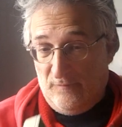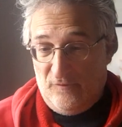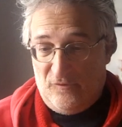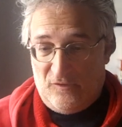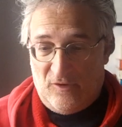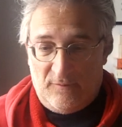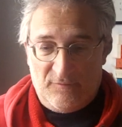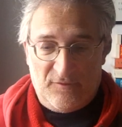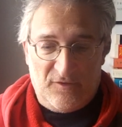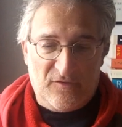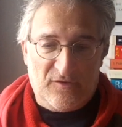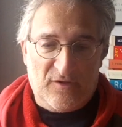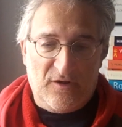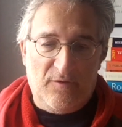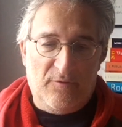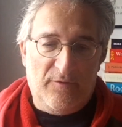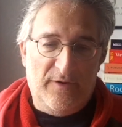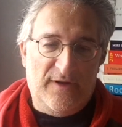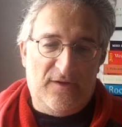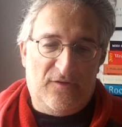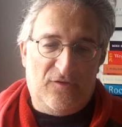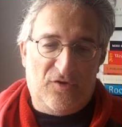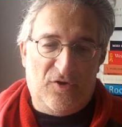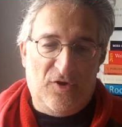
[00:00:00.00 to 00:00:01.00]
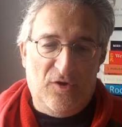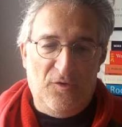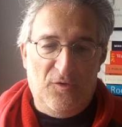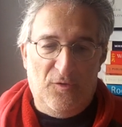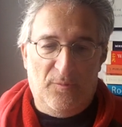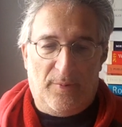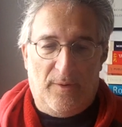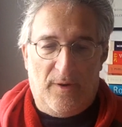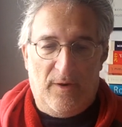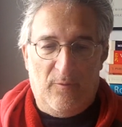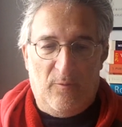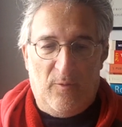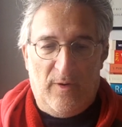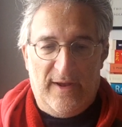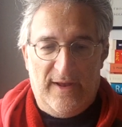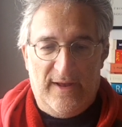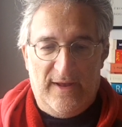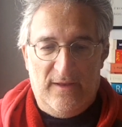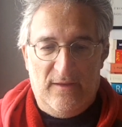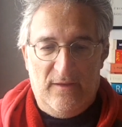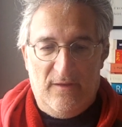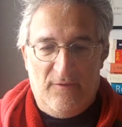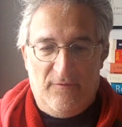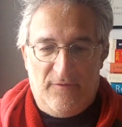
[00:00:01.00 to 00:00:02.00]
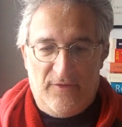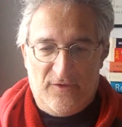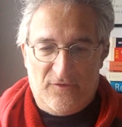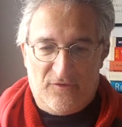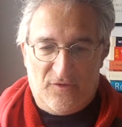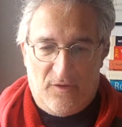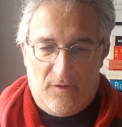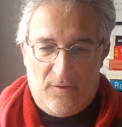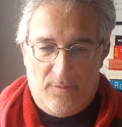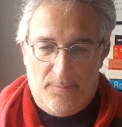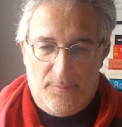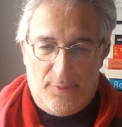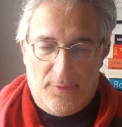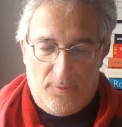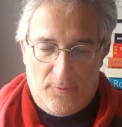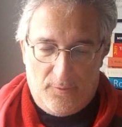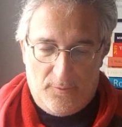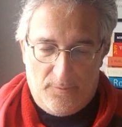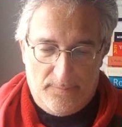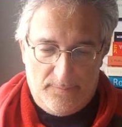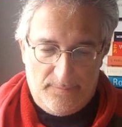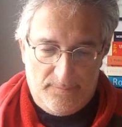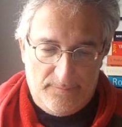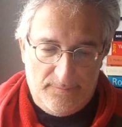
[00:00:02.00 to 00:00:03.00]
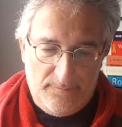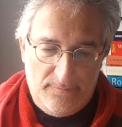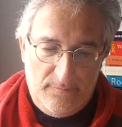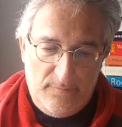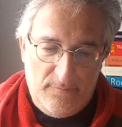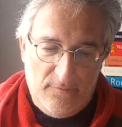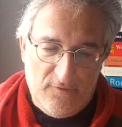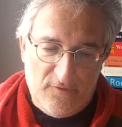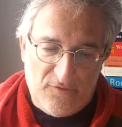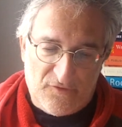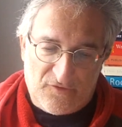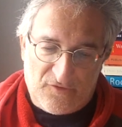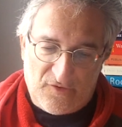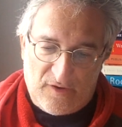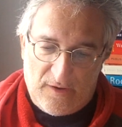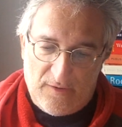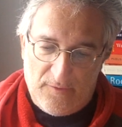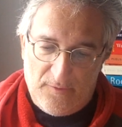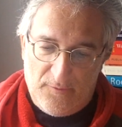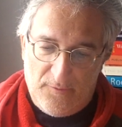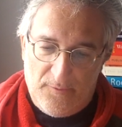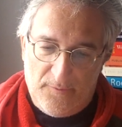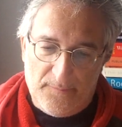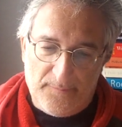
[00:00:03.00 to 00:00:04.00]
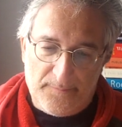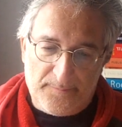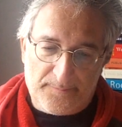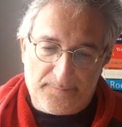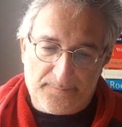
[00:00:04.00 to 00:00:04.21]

So I'm just going to read two by way of example. So